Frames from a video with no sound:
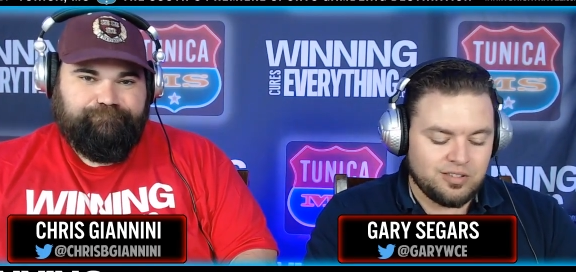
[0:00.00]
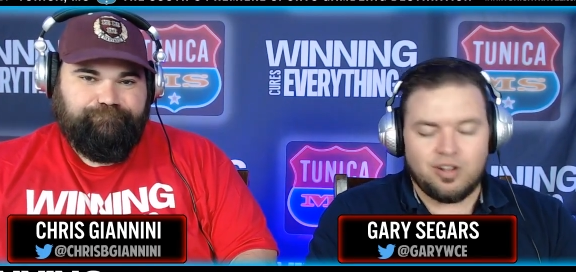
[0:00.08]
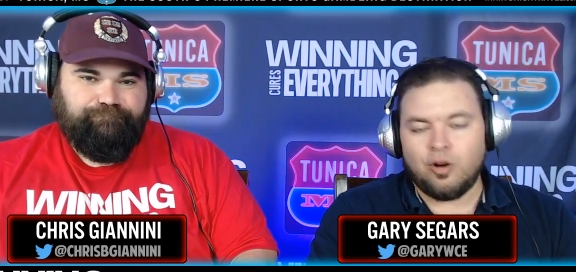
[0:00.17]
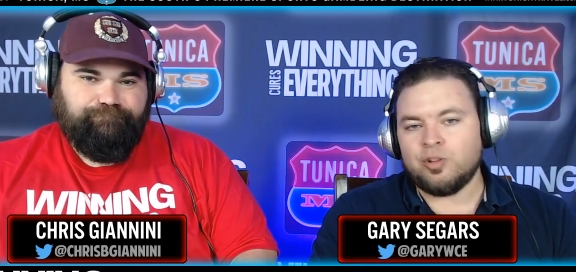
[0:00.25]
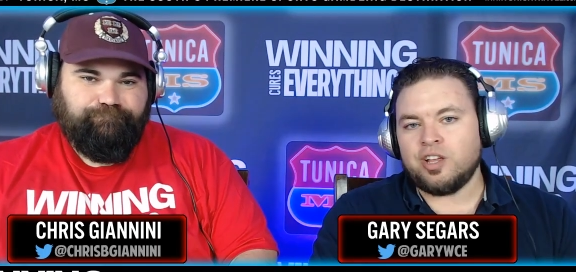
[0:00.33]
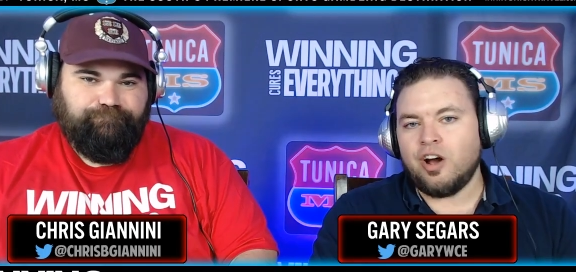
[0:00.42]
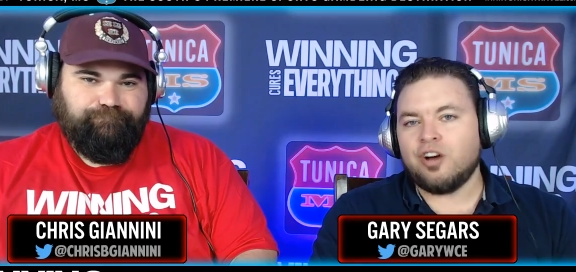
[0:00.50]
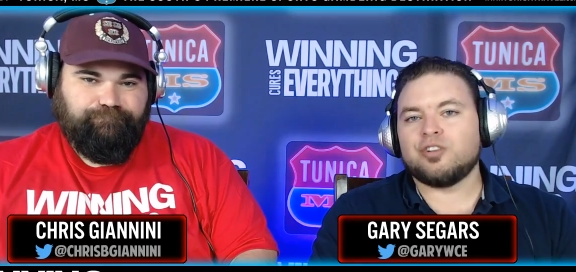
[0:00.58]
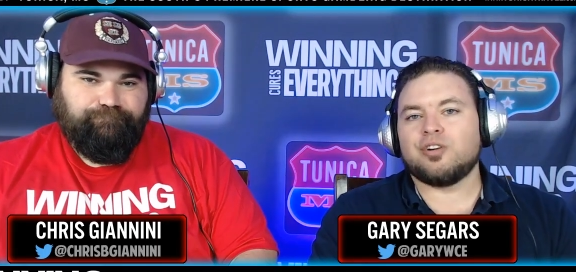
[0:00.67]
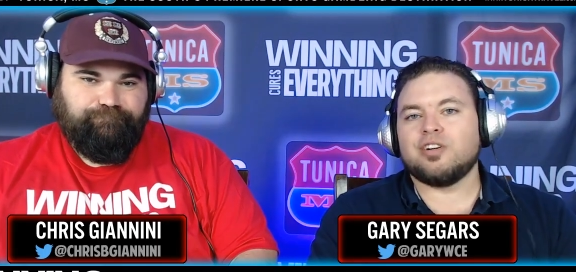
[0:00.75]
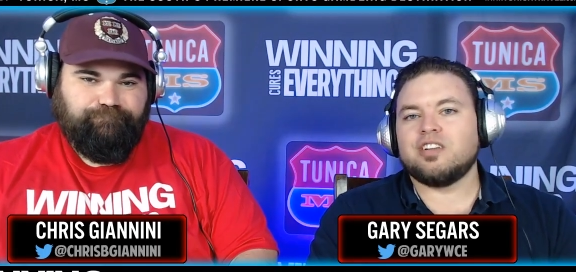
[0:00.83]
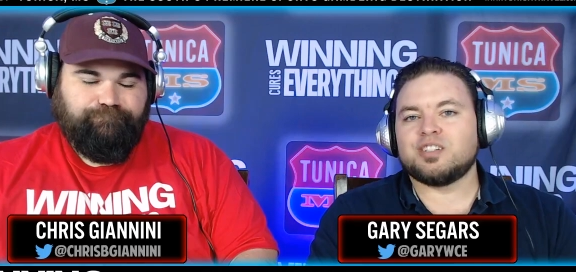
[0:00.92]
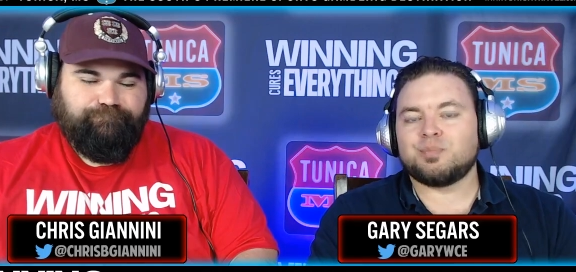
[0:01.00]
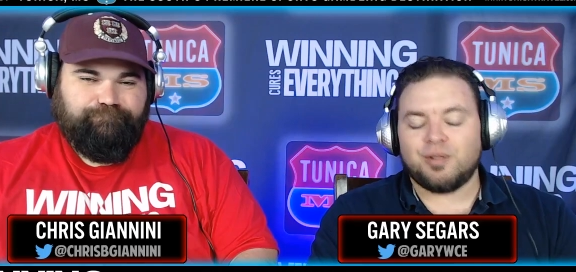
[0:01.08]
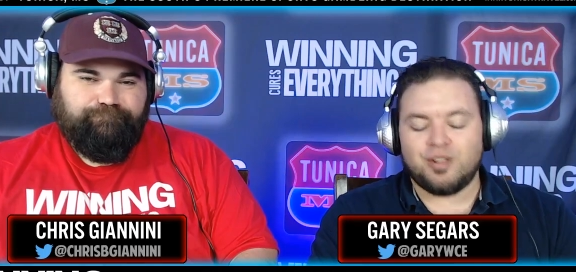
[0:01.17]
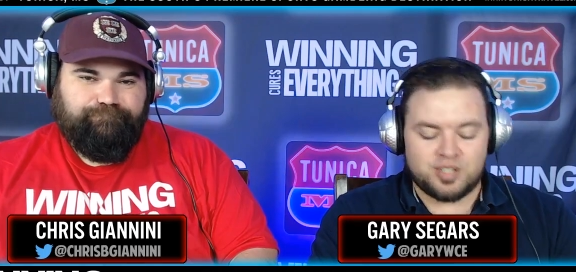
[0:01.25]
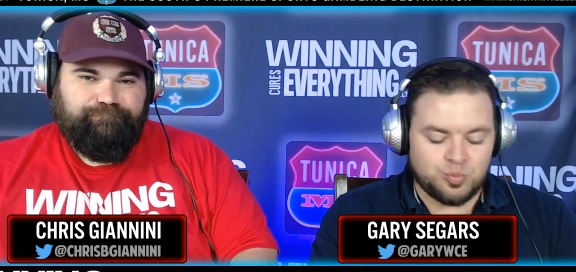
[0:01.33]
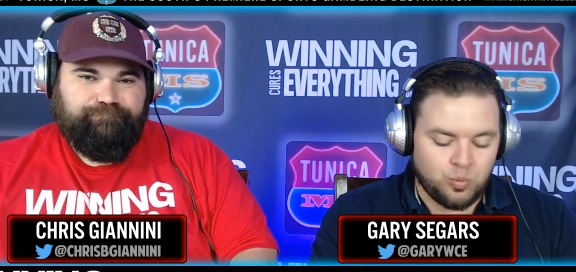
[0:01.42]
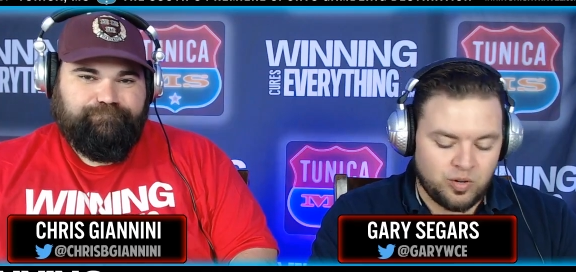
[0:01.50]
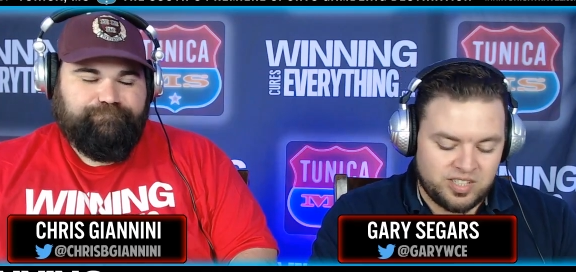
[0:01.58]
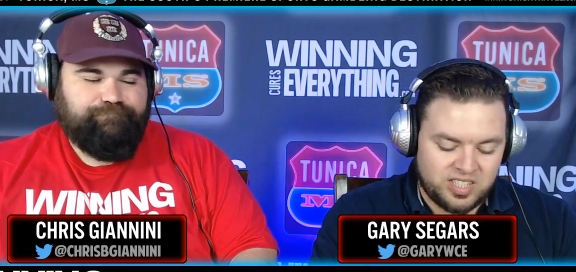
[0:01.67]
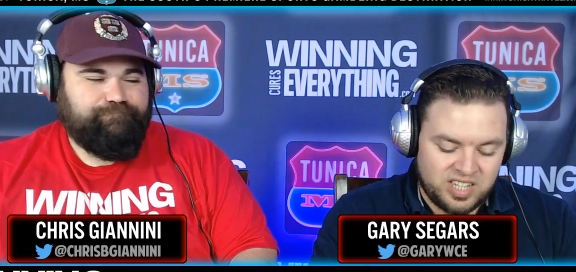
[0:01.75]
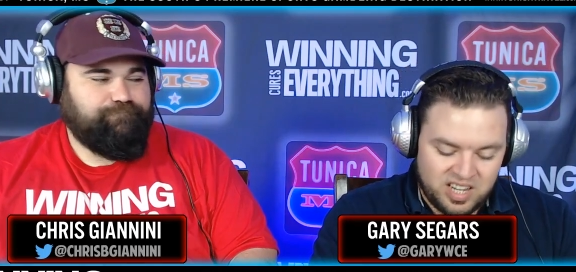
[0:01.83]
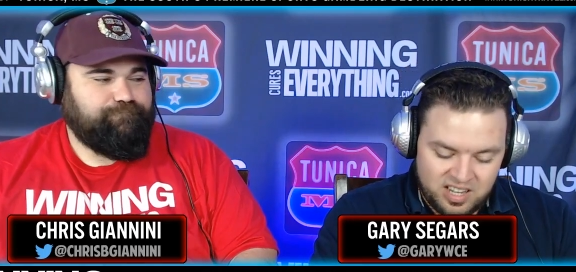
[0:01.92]
Speaker 1: On the under, it is
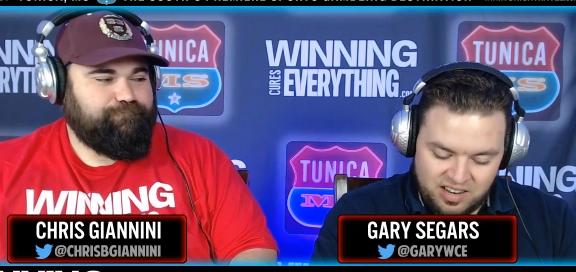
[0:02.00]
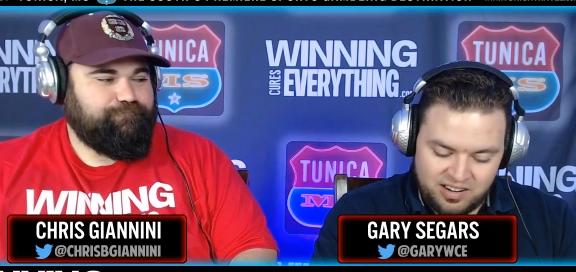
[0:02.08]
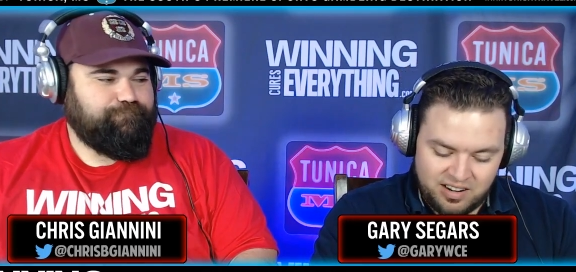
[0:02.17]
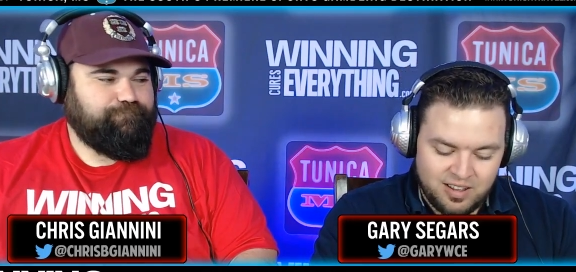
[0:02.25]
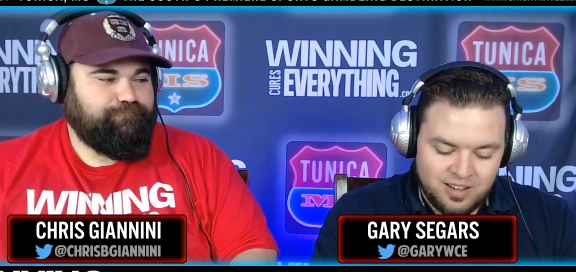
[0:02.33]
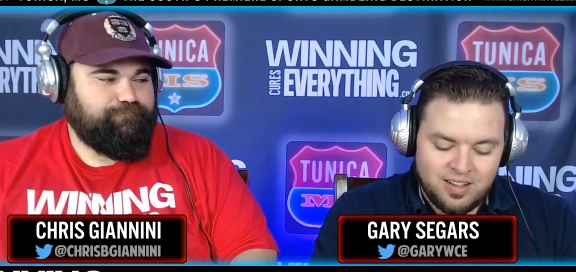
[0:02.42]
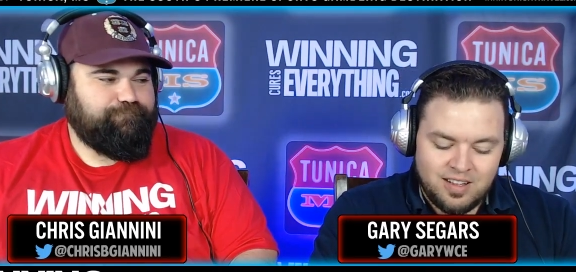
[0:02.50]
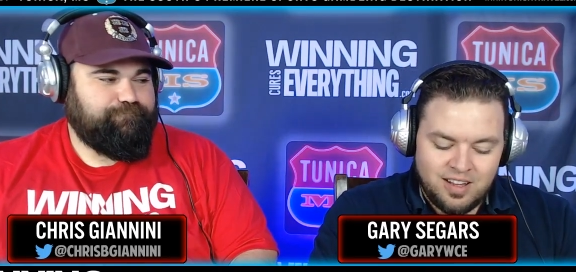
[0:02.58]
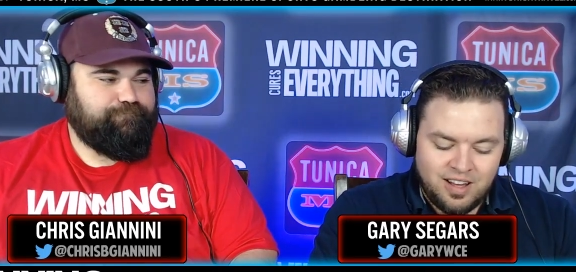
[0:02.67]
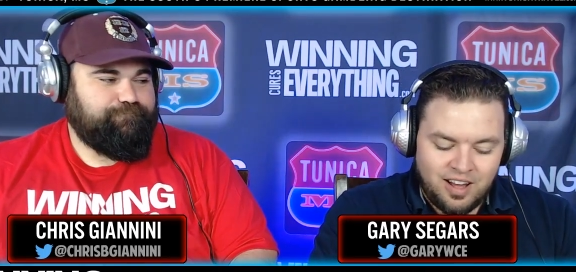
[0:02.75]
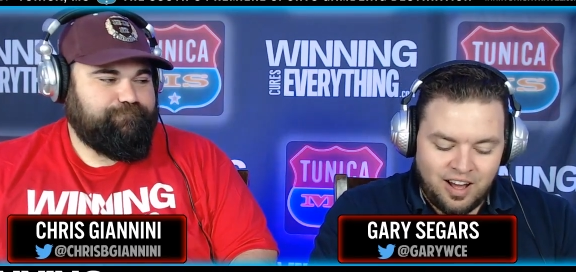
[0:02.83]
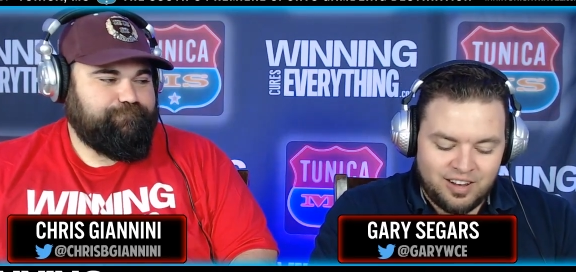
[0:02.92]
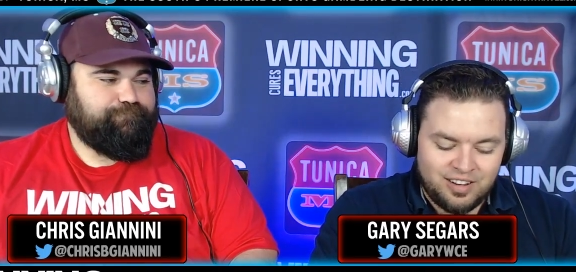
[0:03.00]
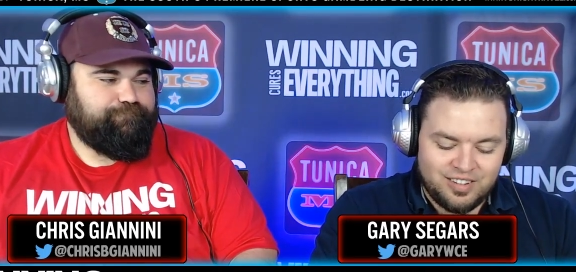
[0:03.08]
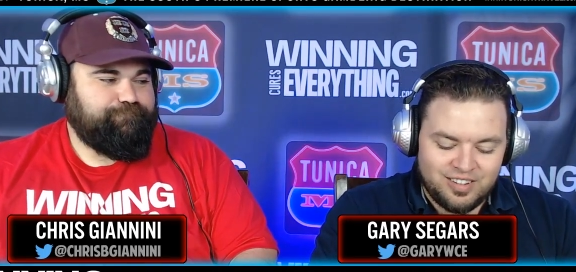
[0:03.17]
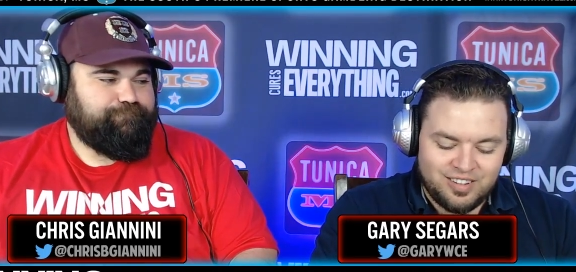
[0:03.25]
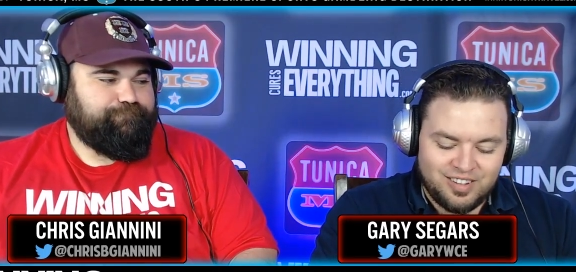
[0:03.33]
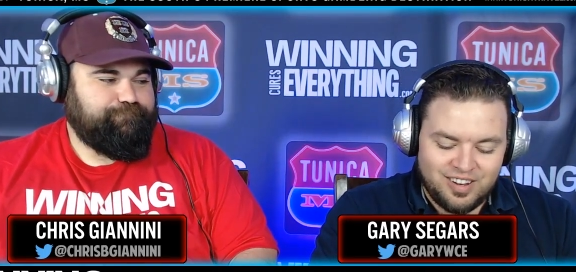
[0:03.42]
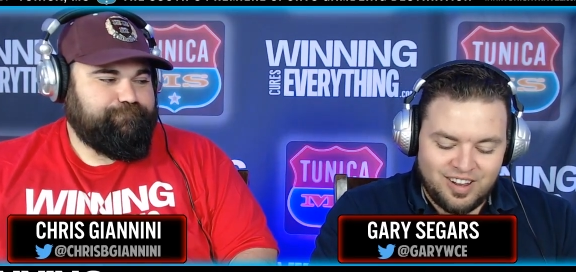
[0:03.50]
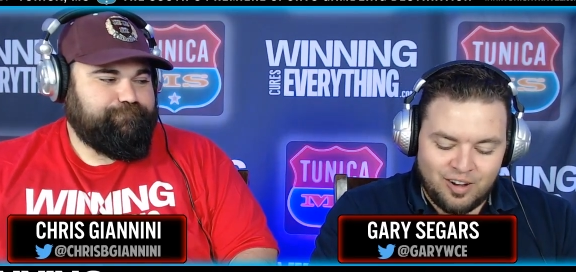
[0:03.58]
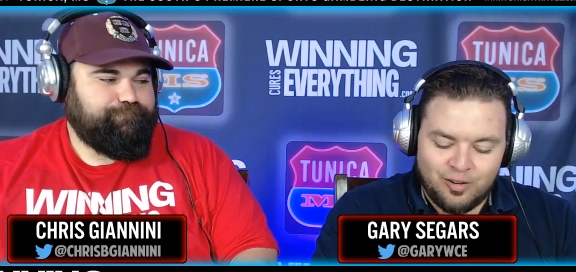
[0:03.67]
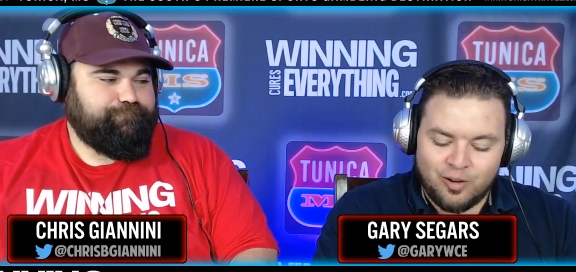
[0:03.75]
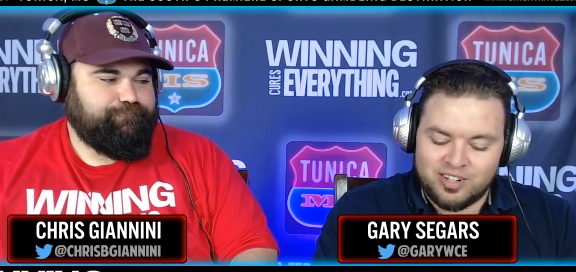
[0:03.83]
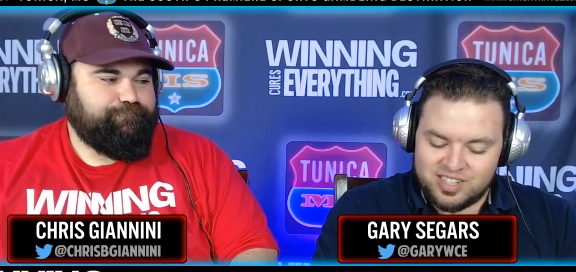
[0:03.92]
+110. I'm
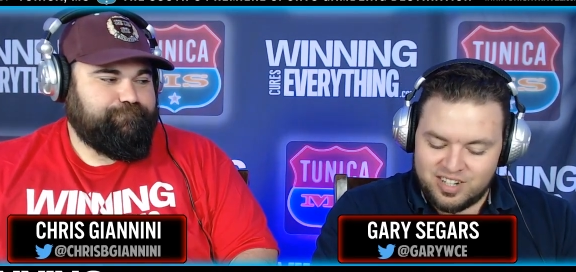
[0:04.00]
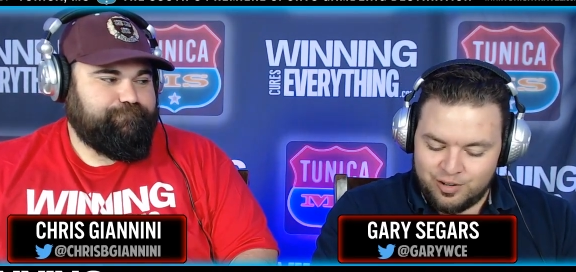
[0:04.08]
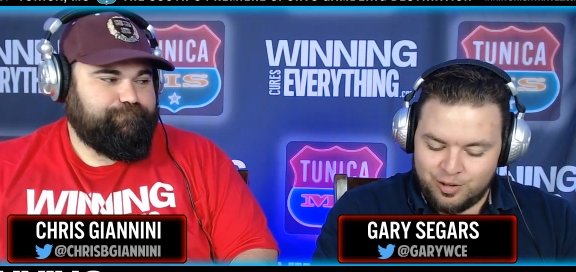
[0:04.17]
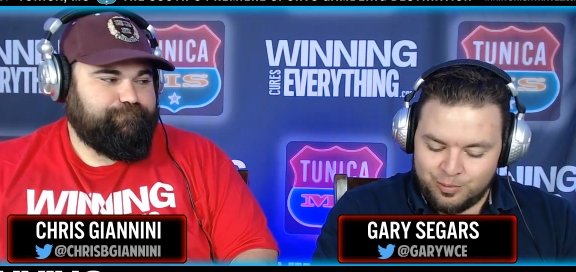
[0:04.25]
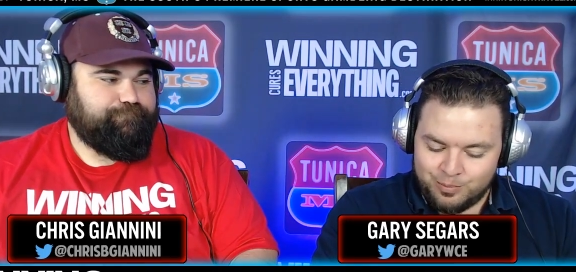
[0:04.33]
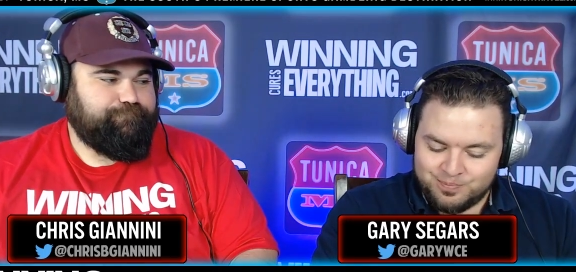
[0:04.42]
going to tell you,